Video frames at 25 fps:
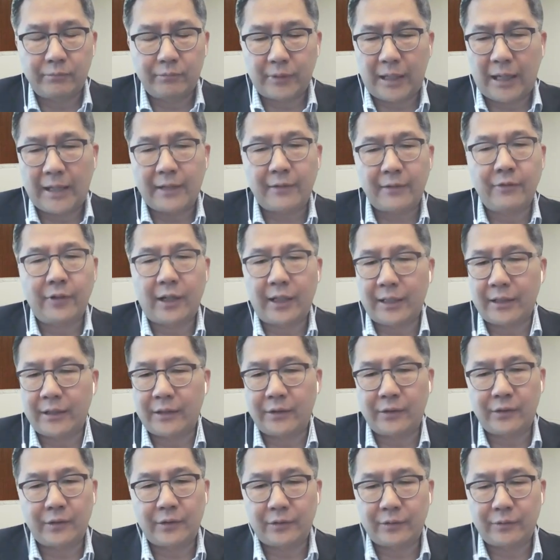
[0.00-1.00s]

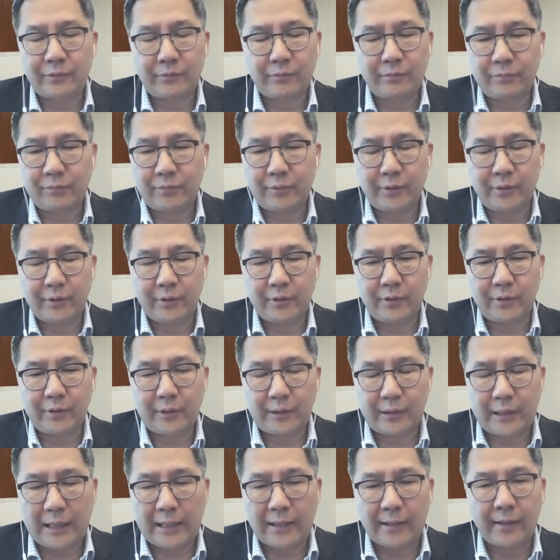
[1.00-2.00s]
advise
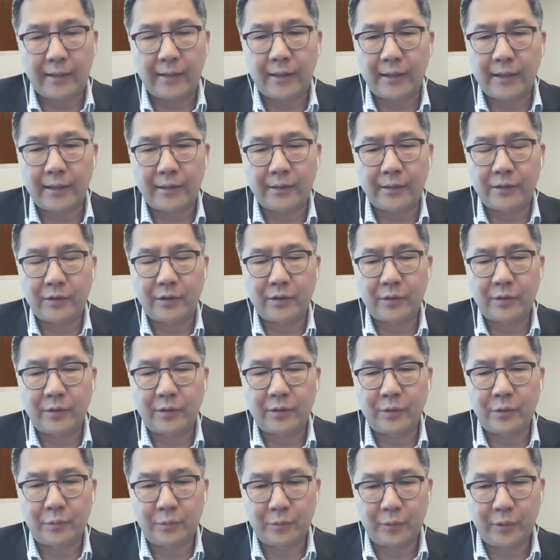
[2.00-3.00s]
candidates
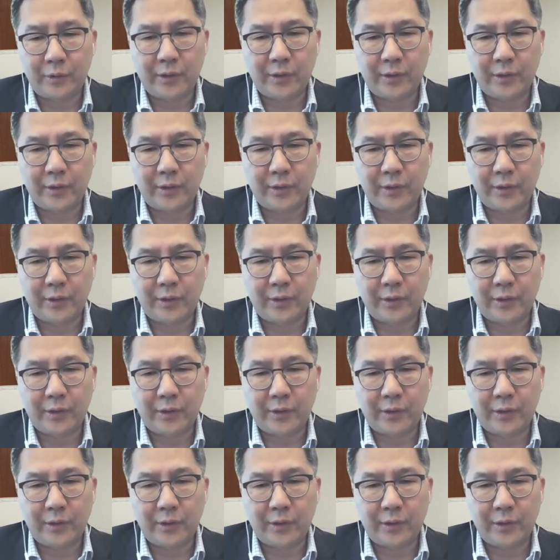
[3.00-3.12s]
who,